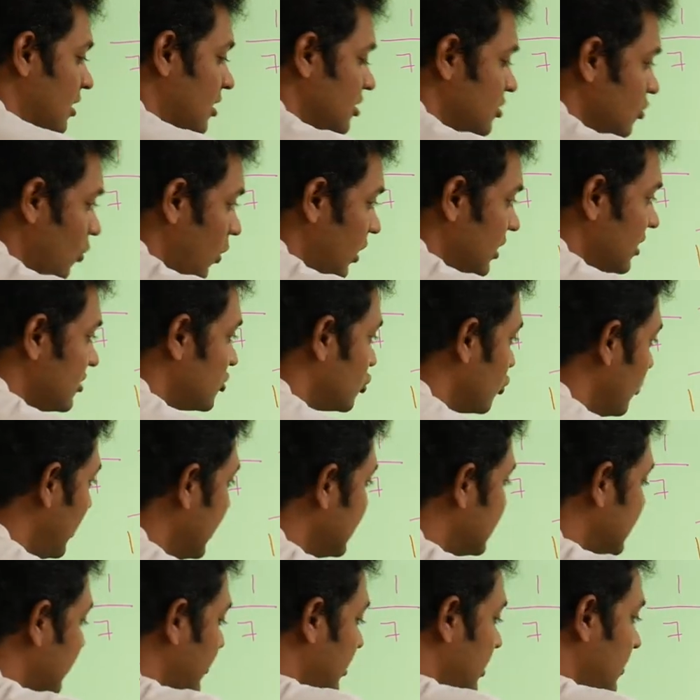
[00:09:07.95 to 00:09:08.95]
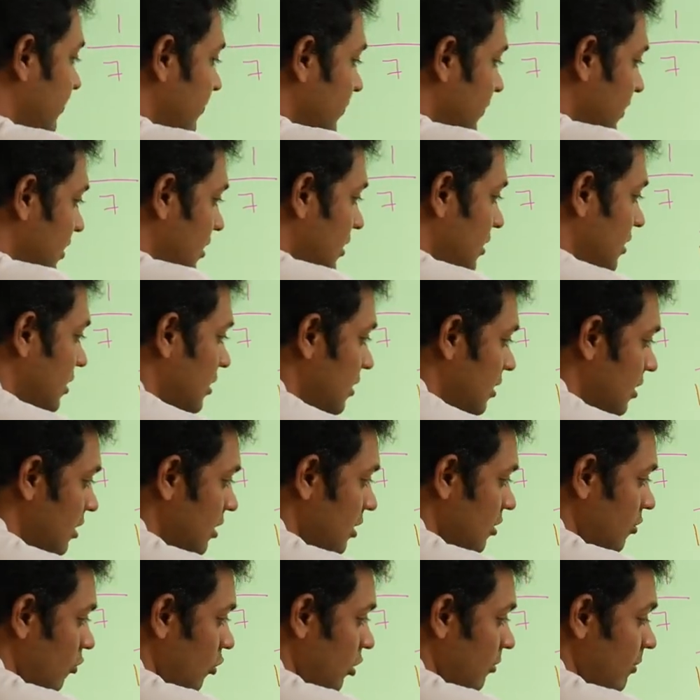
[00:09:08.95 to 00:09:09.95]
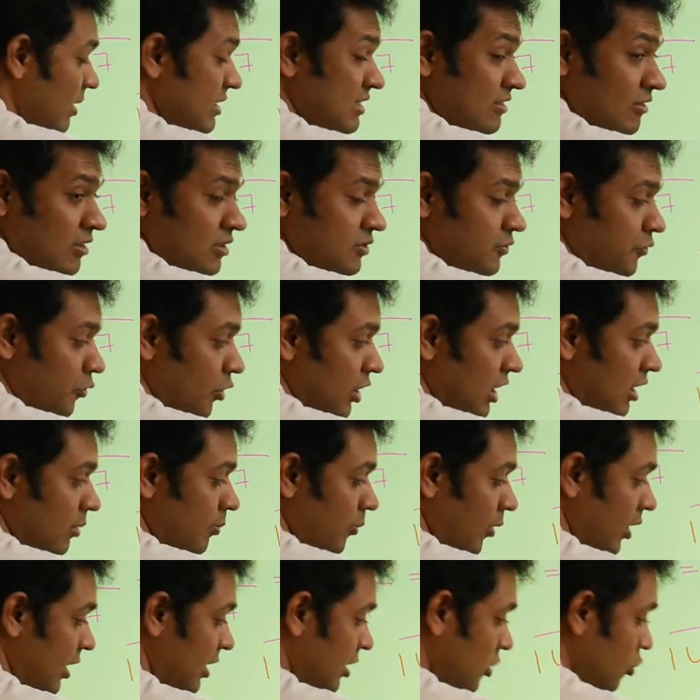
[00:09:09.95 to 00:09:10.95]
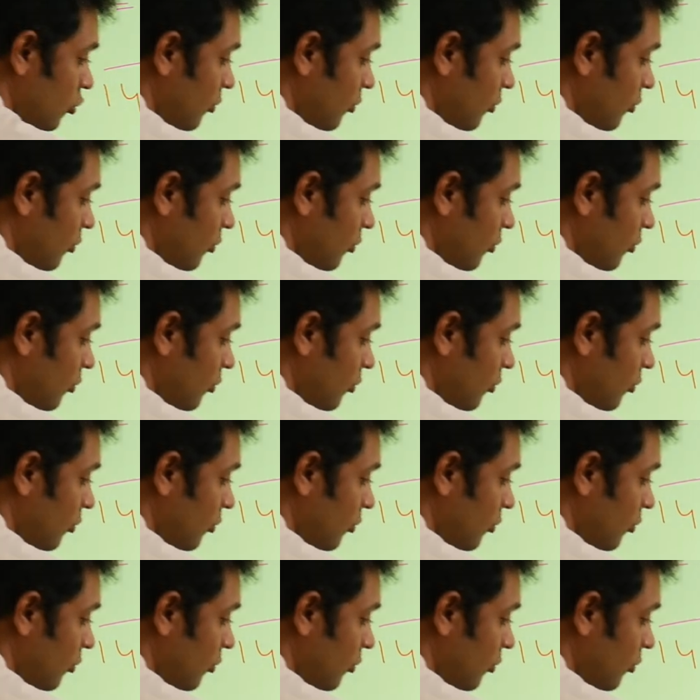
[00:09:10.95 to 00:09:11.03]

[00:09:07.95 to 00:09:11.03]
So what is 2 by 7? 1 by 7 is 14 point.